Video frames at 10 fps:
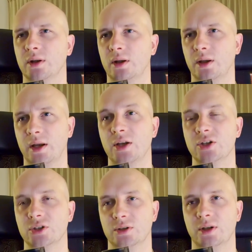
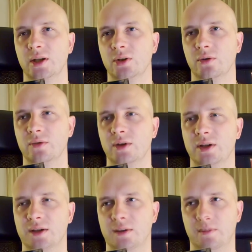creation date of
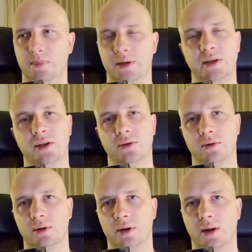this
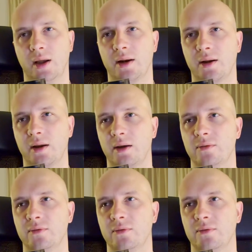particular archive,